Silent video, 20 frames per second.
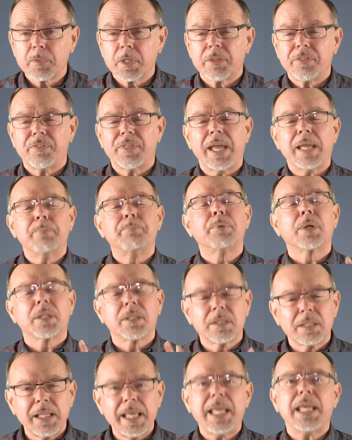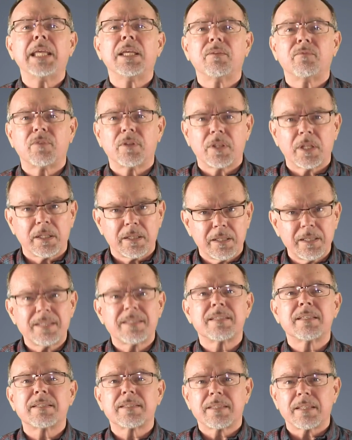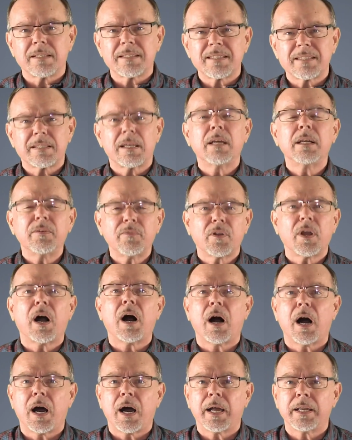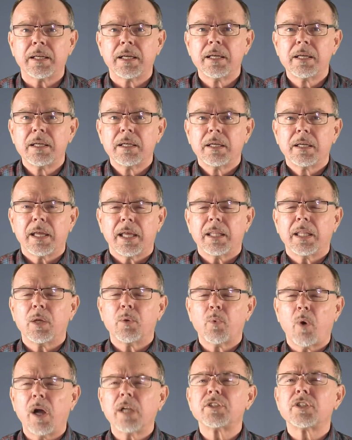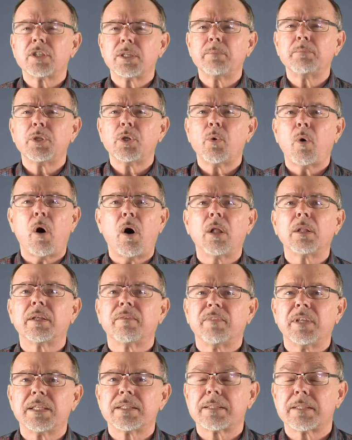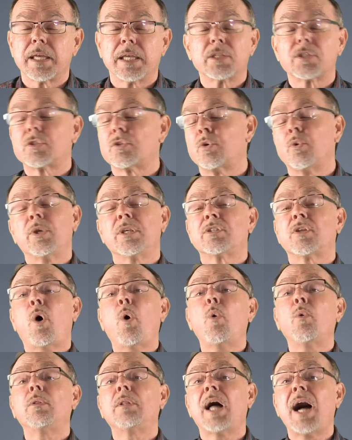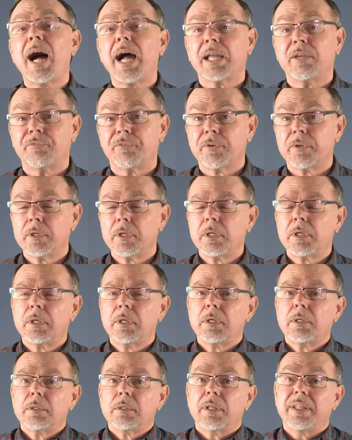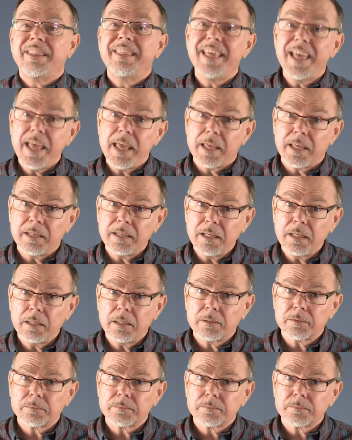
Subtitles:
they believed that this is the Son of God, and they watched him do all of these things through his whole life. And then